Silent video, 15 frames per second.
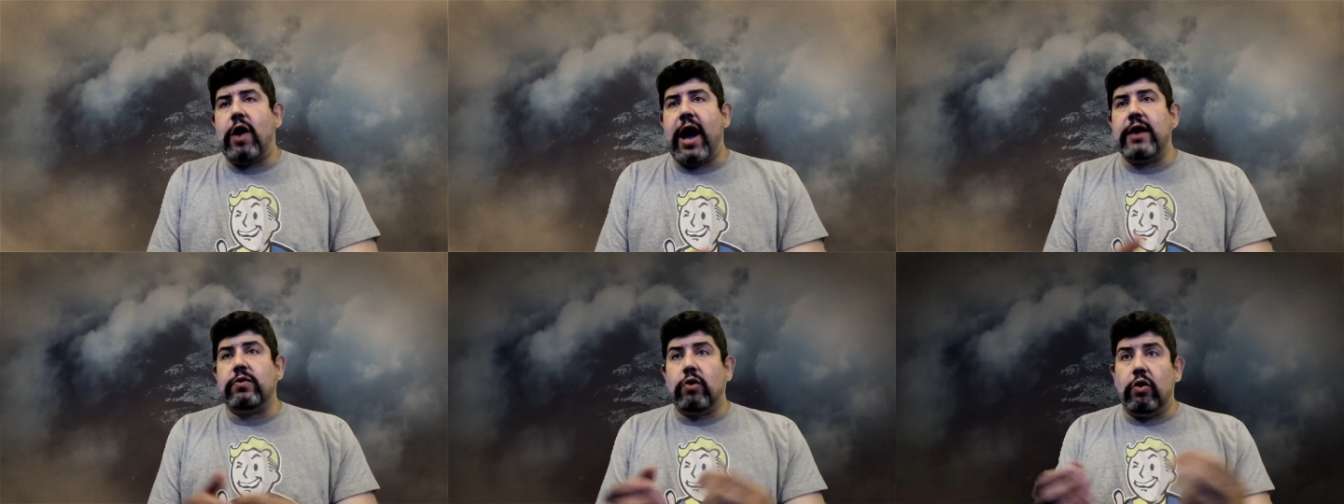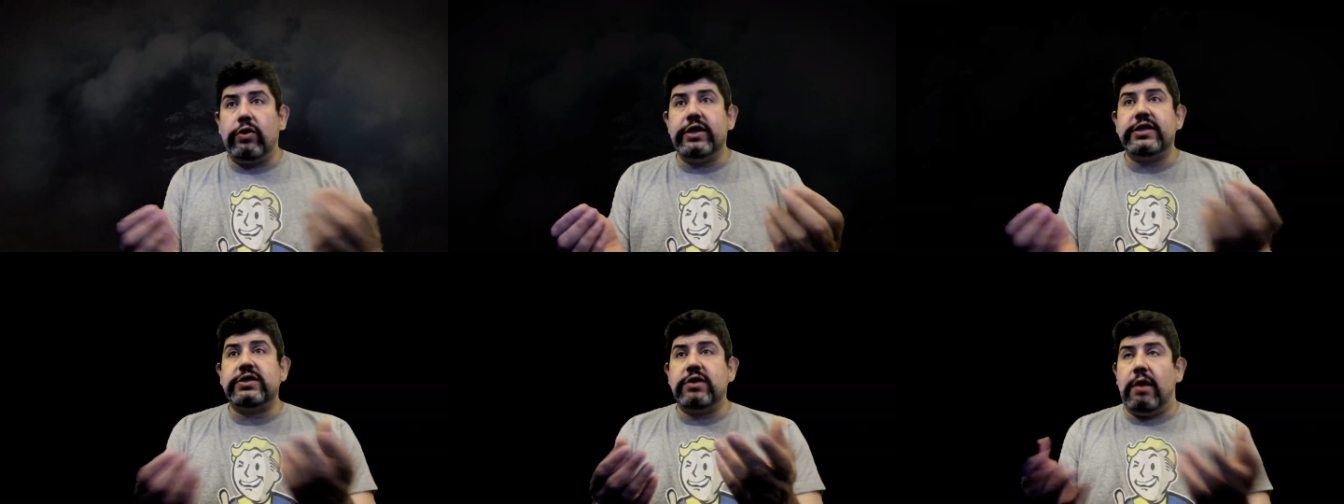I roll
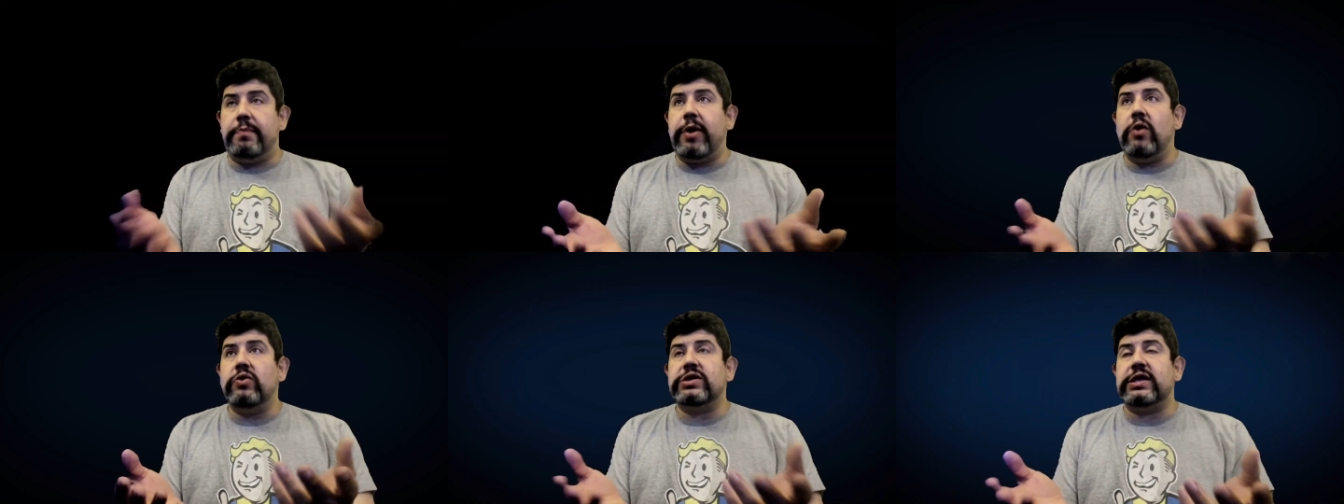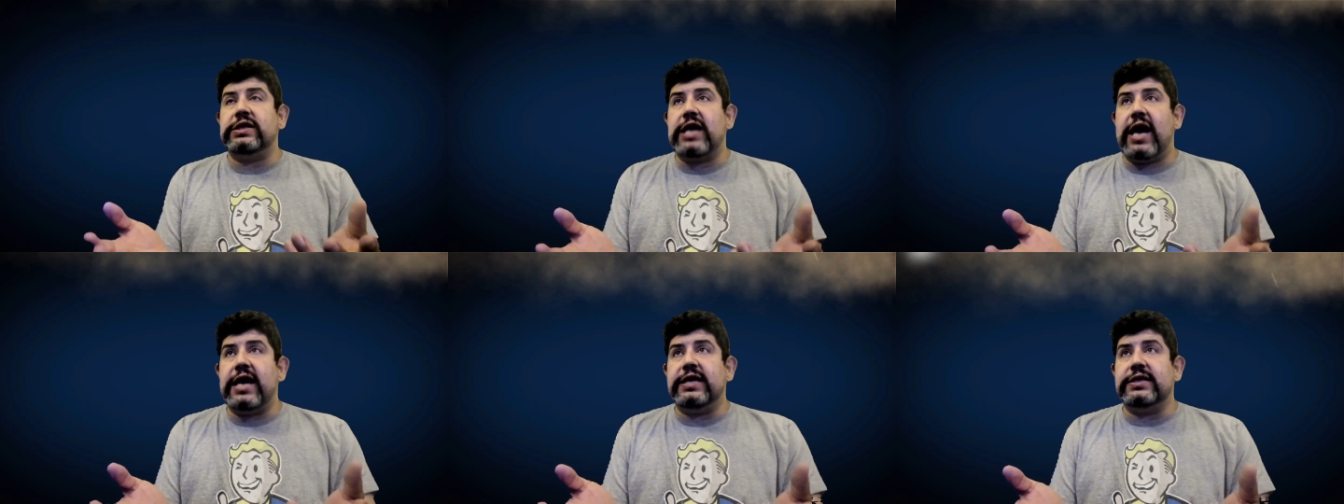these opposing
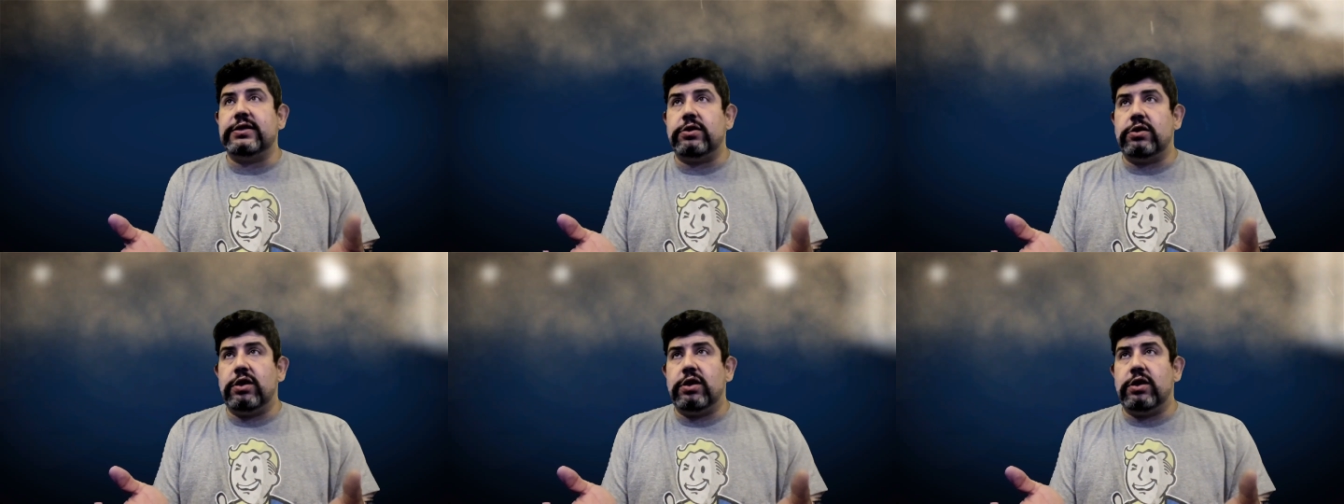dice,